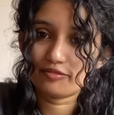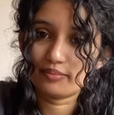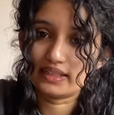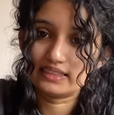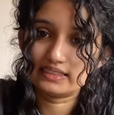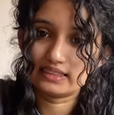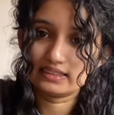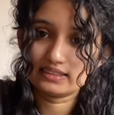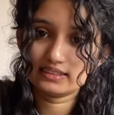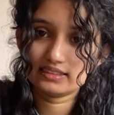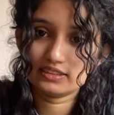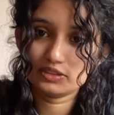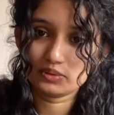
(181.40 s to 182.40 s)
mixed
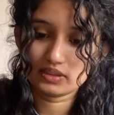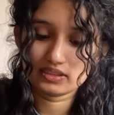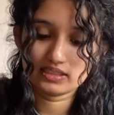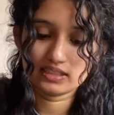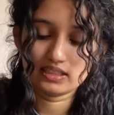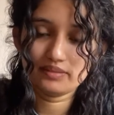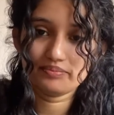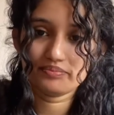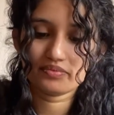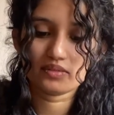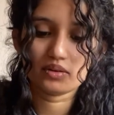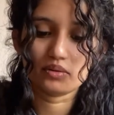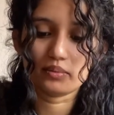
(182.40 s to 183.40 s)
this, you can see.
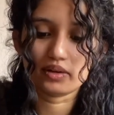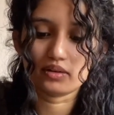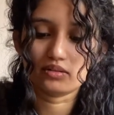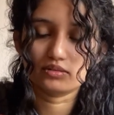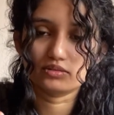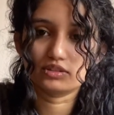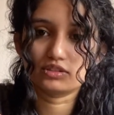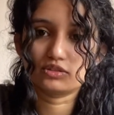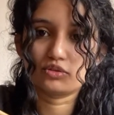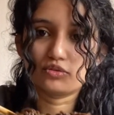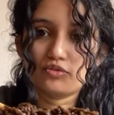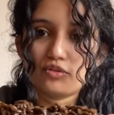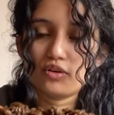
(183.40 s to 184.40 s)
Oh my, just
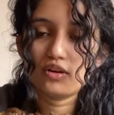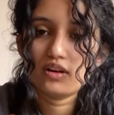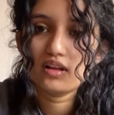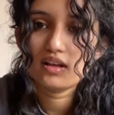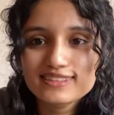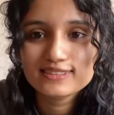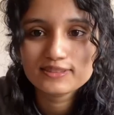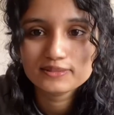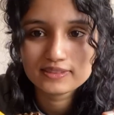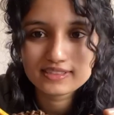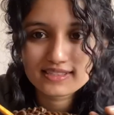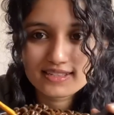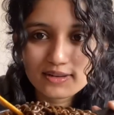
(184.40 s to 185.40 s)
don't fall. So
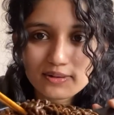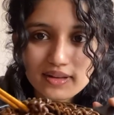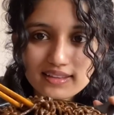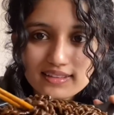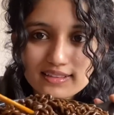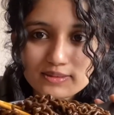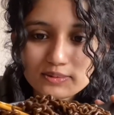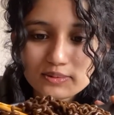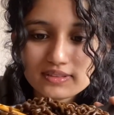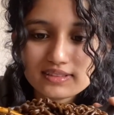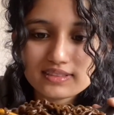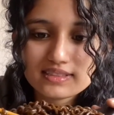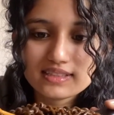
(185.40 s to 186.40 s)
just look at these
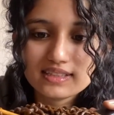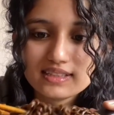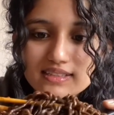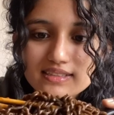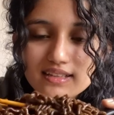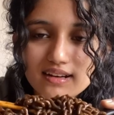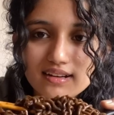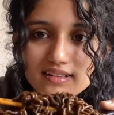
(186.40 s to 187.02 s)
noodles. These are